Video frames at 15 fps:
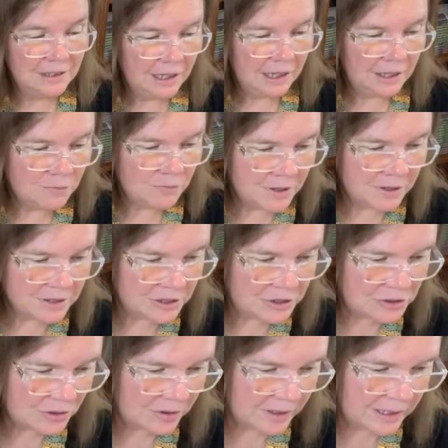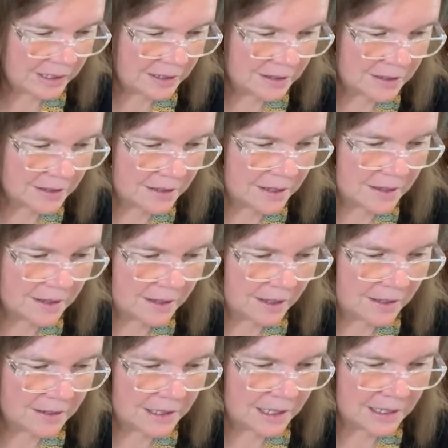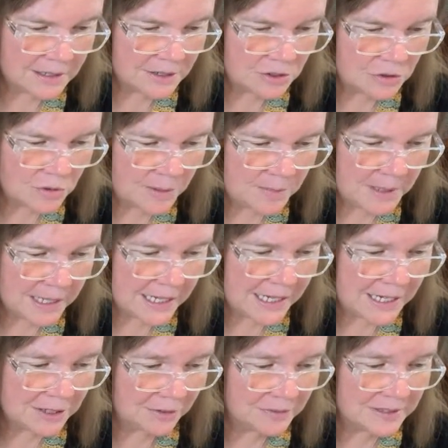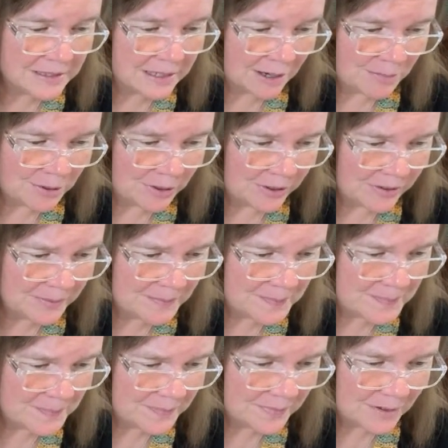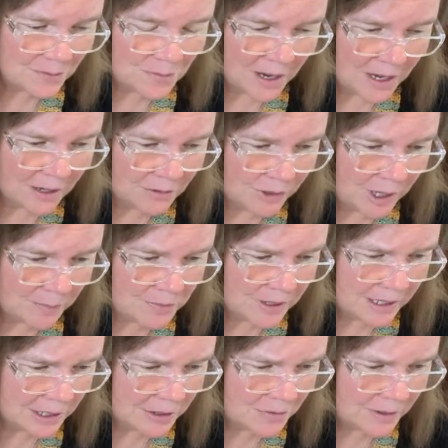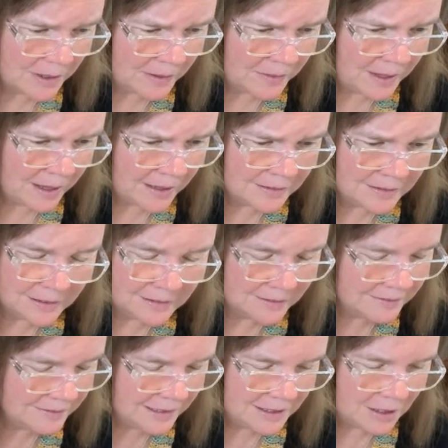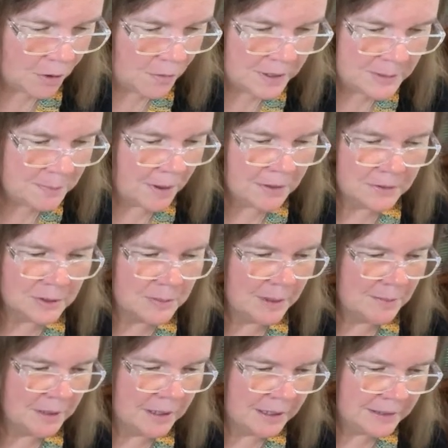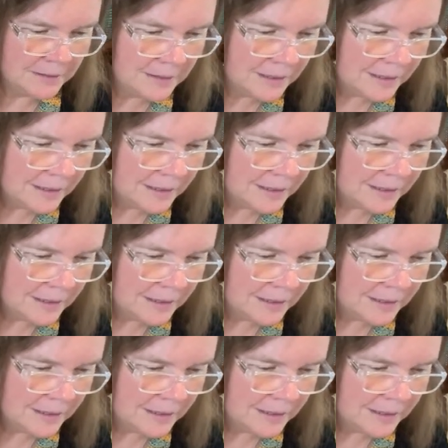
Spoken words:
and we're enjoying the extreme heat of summer. Wow, wrap your head around that. That always boggles my mind.